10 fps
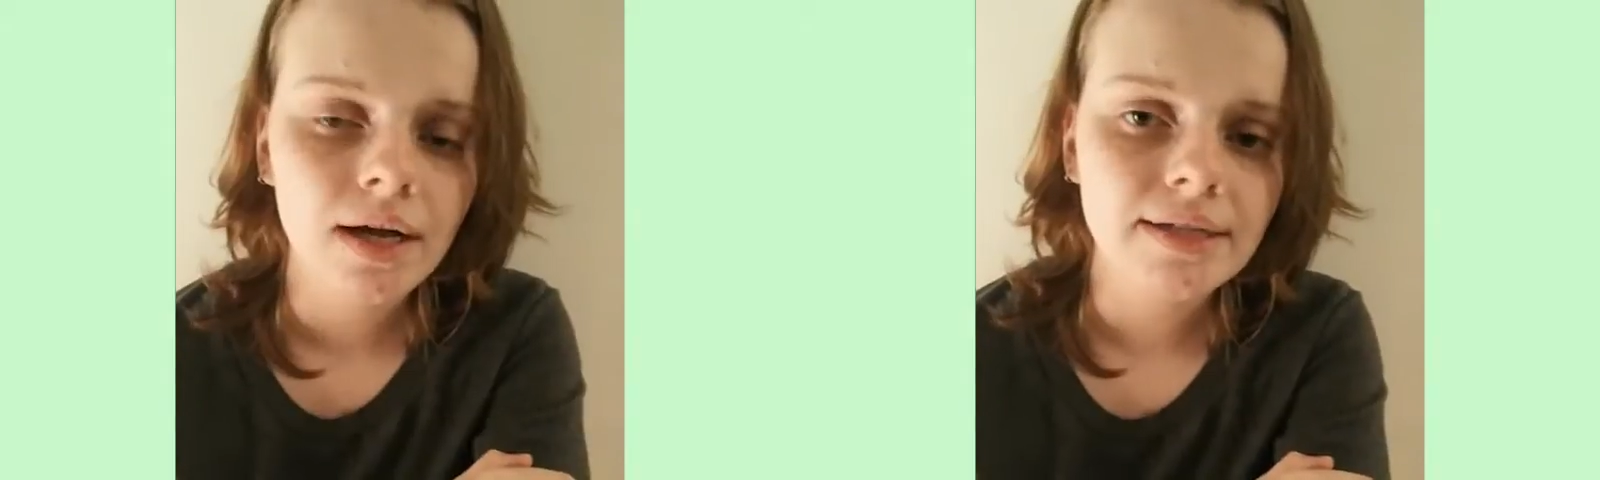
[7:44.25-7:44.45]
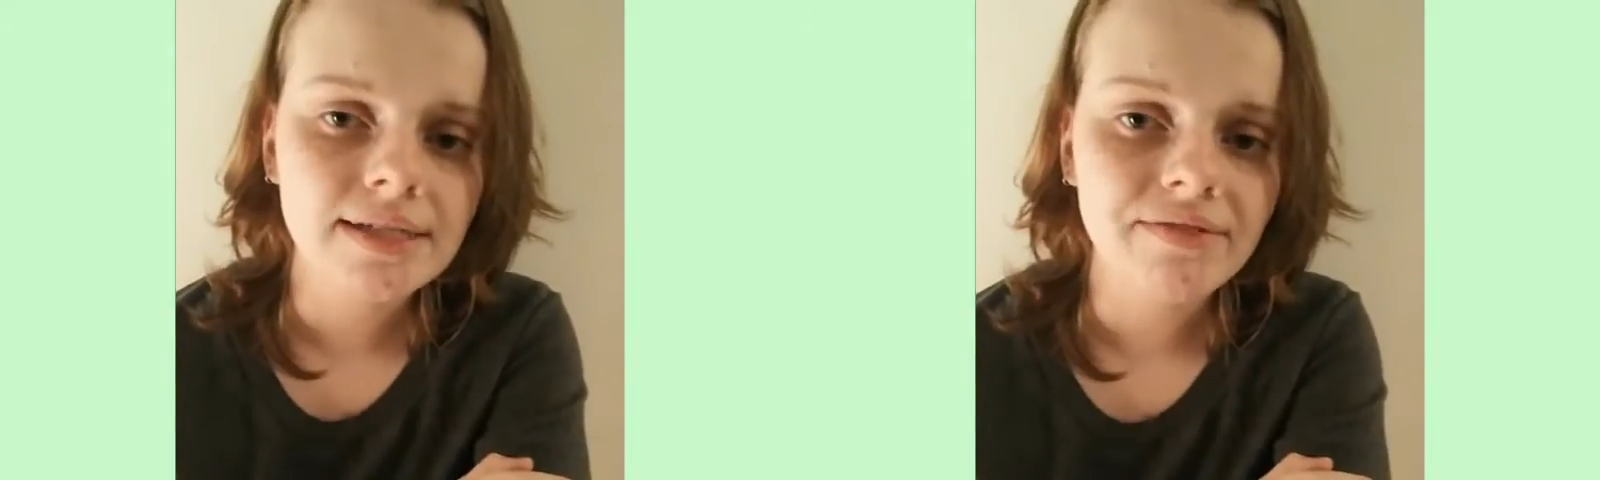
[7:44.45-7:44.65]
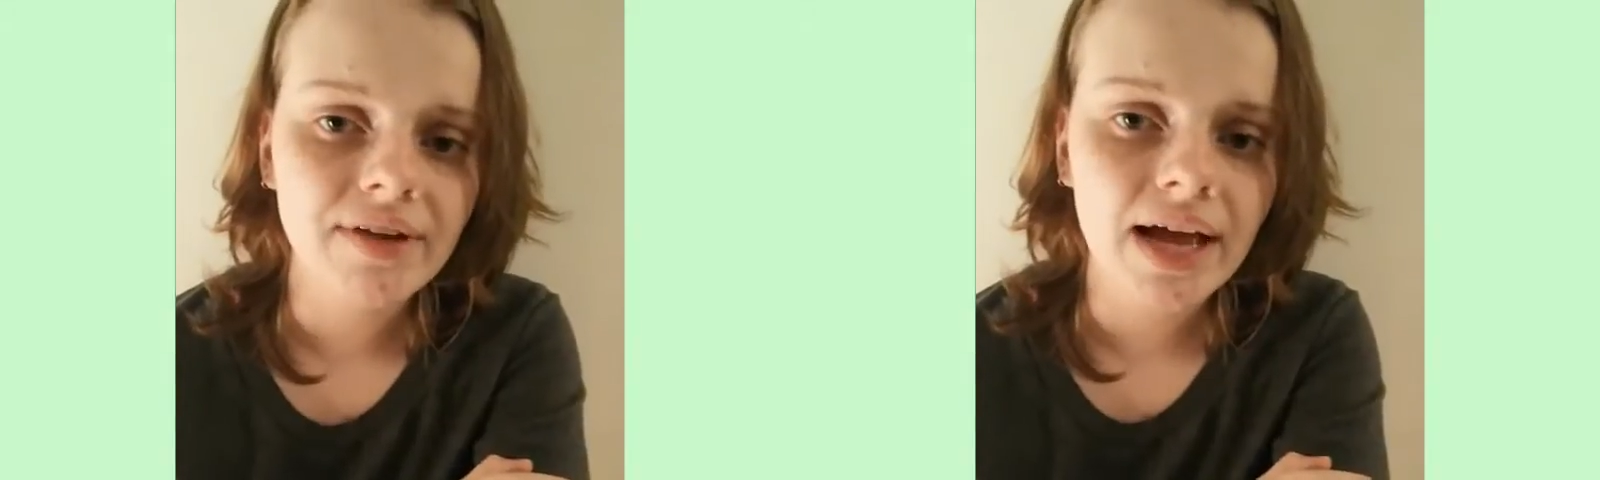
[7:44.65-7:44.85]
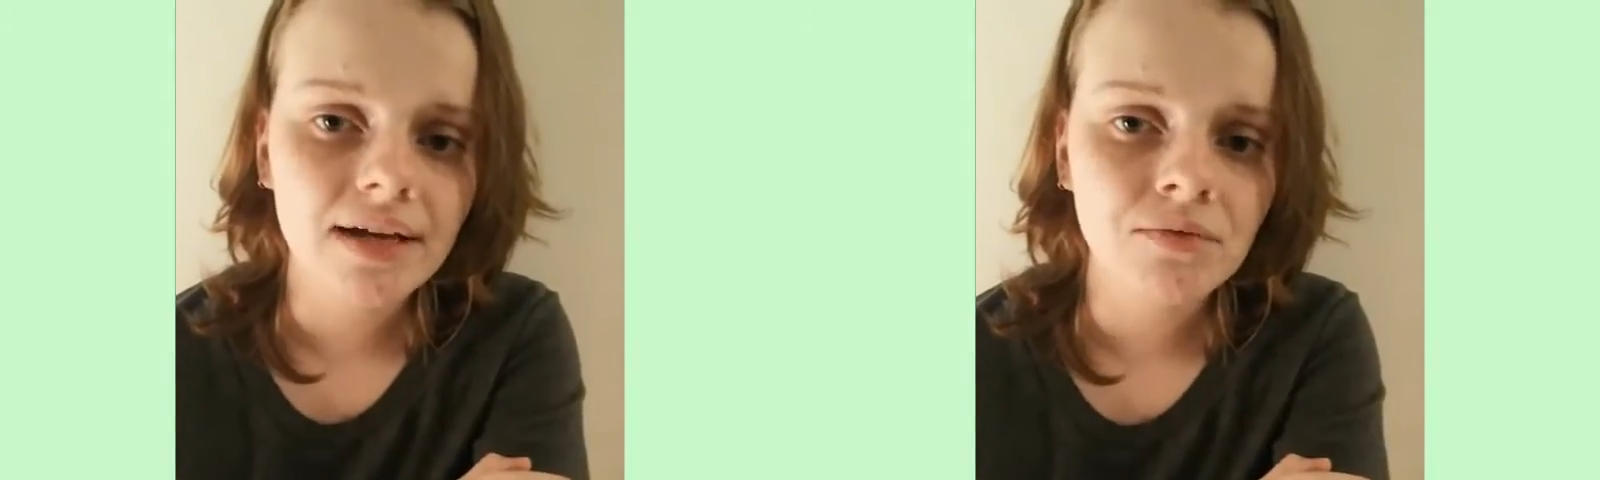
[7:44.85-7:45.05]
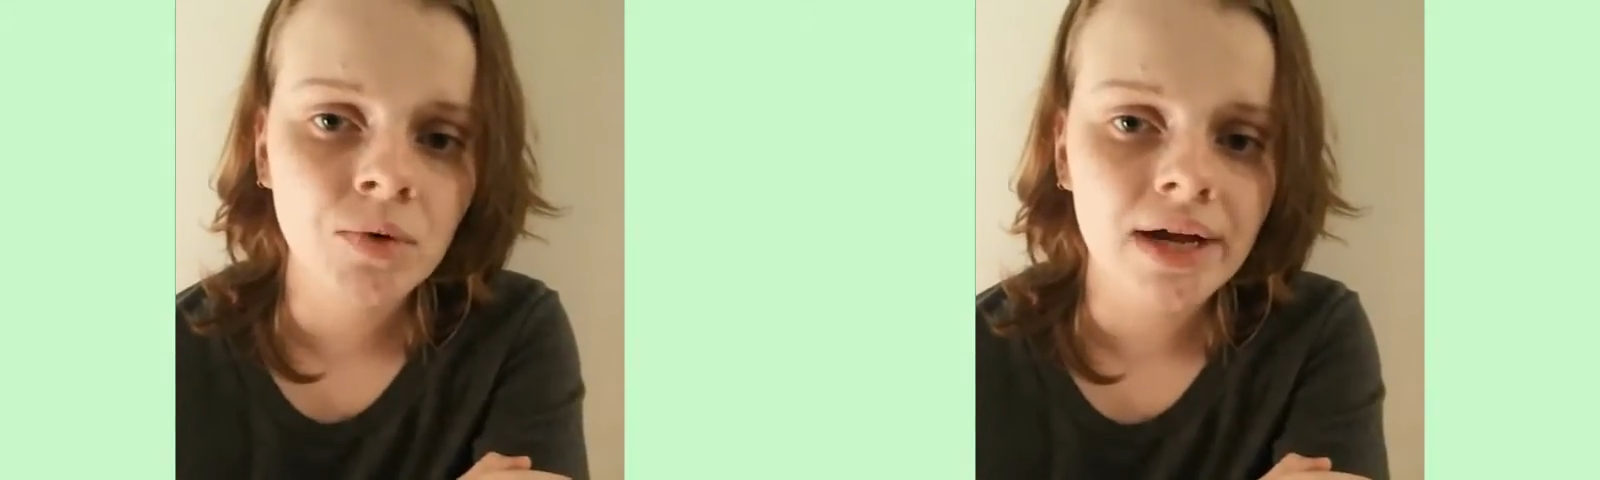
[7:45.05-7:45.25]
Because I've
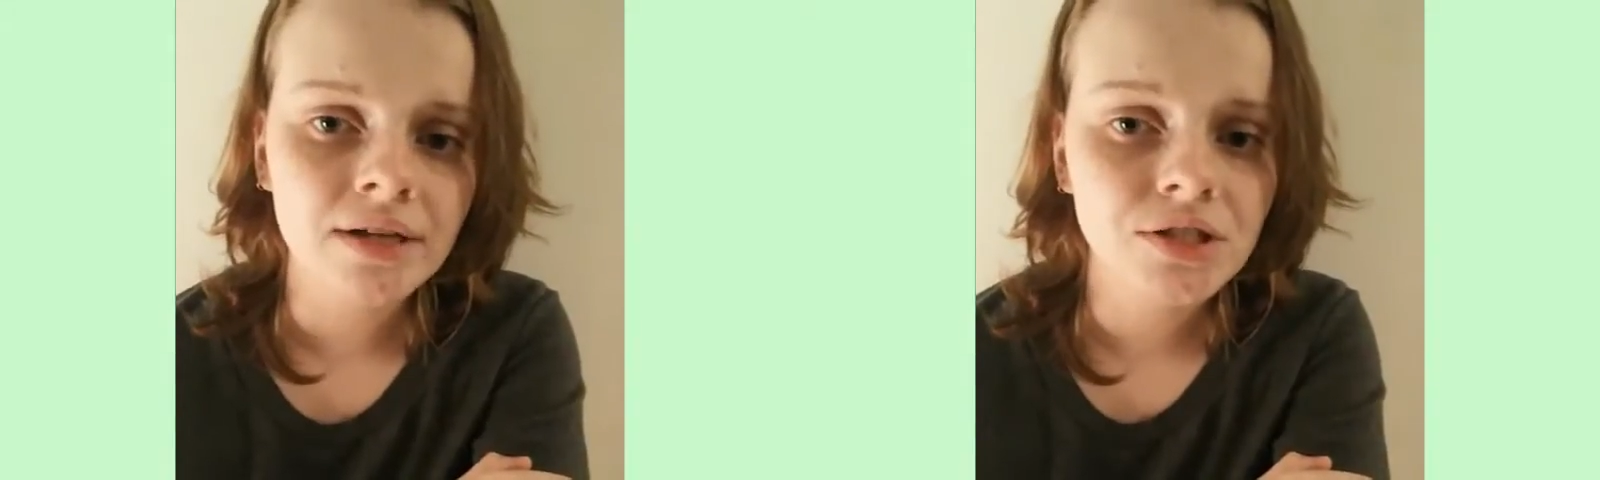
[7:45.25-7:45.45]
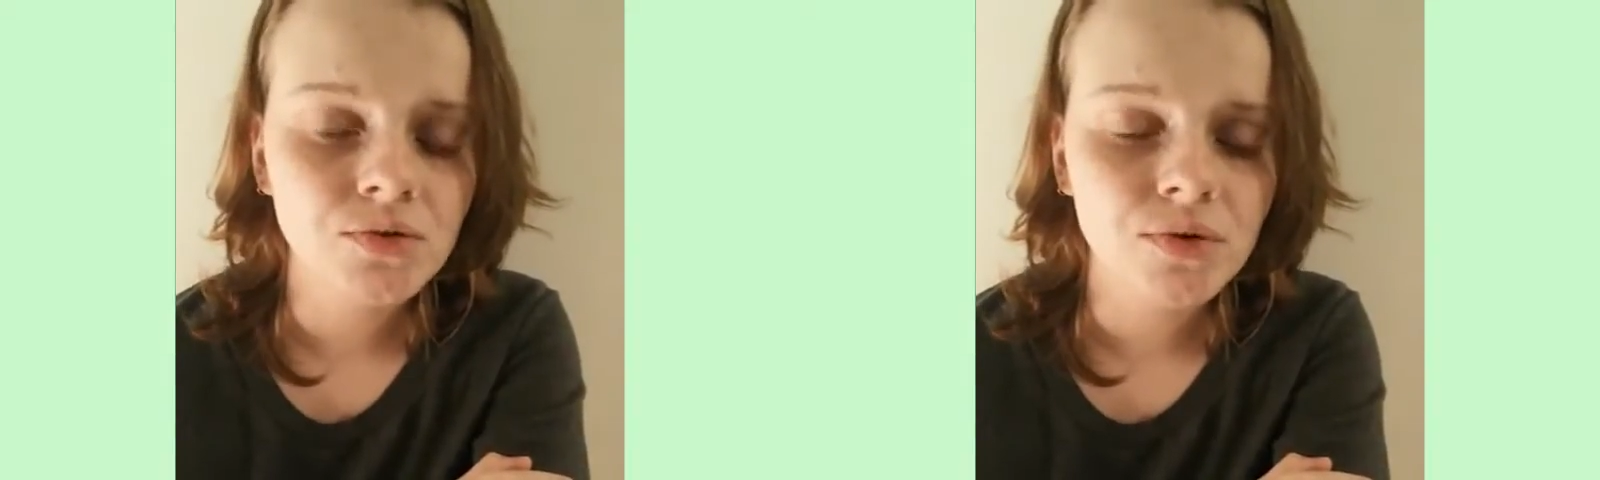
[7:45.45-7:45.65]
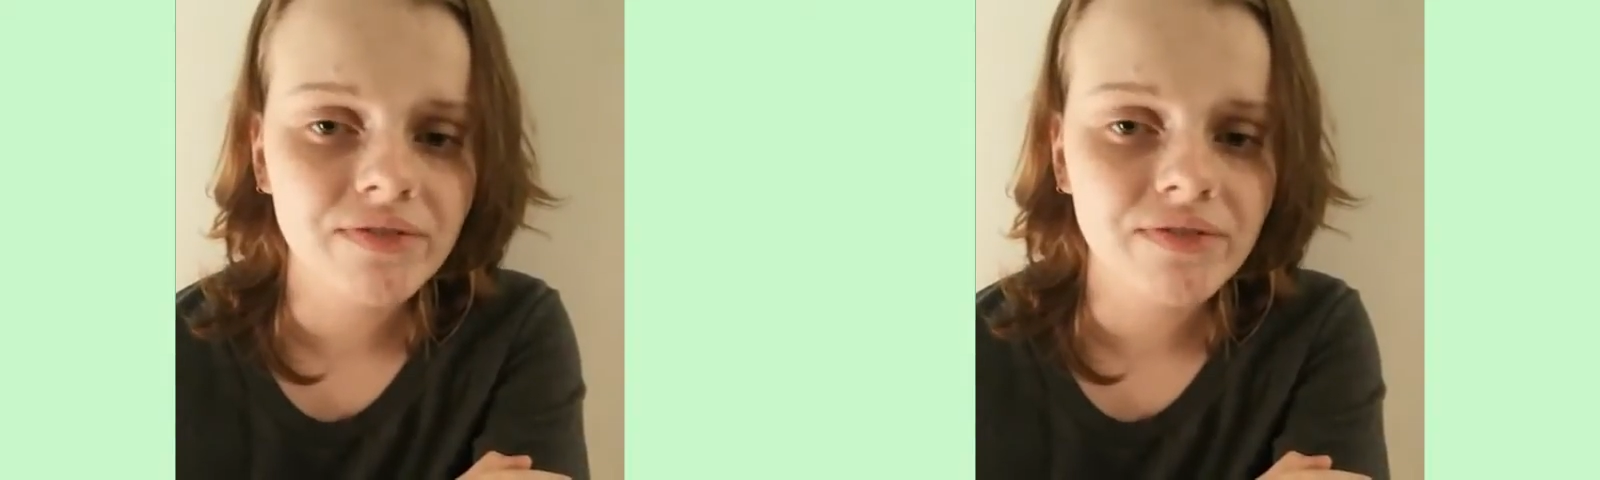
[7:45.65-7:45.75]
had reactions where